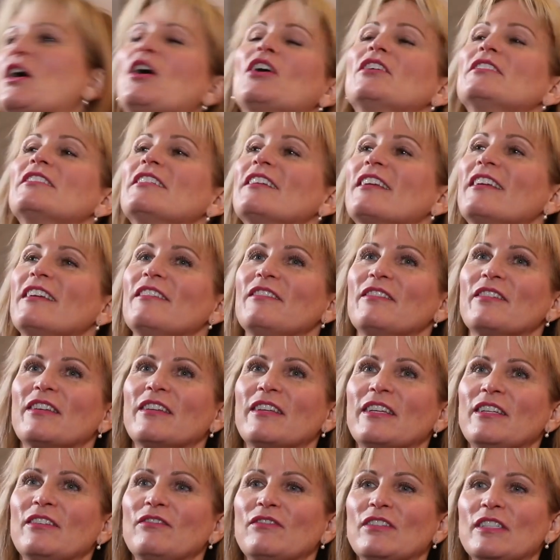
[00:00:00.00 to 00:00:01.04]
hard to
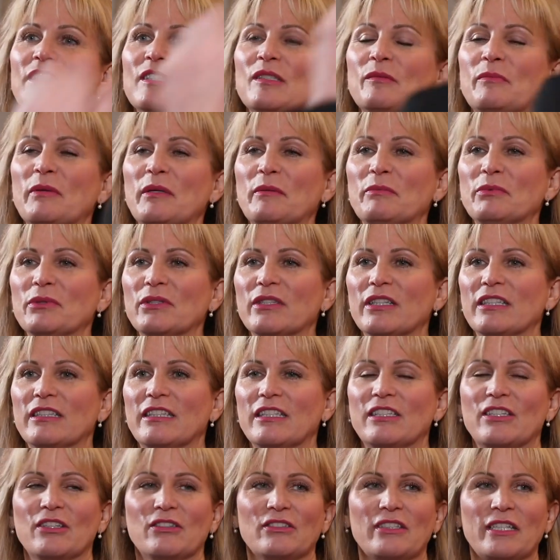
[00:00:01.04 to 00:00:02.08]
convince people that
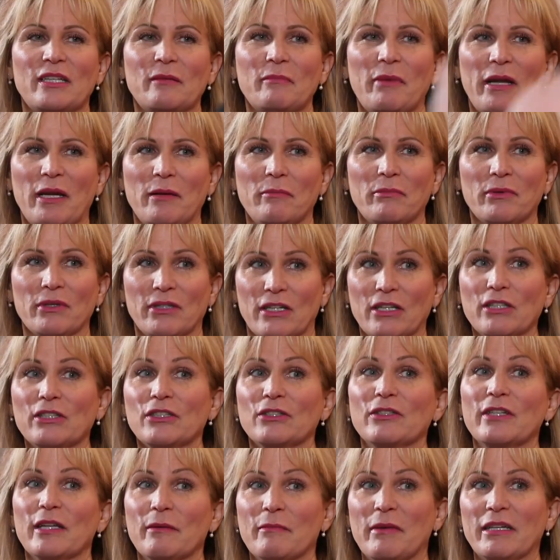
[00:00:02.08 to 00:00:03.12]
they don't need paper,
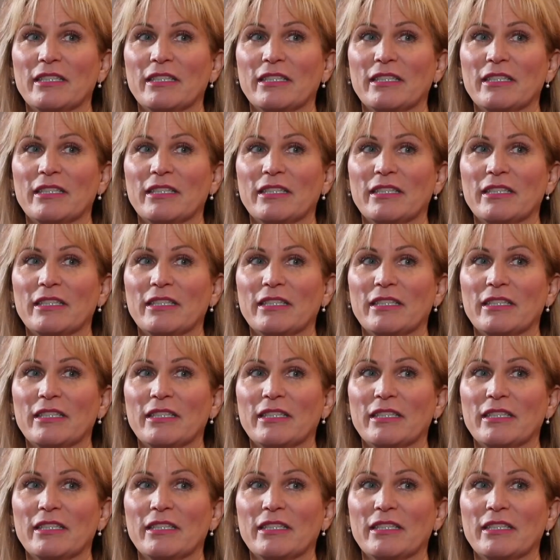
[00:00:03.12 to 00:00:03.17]
including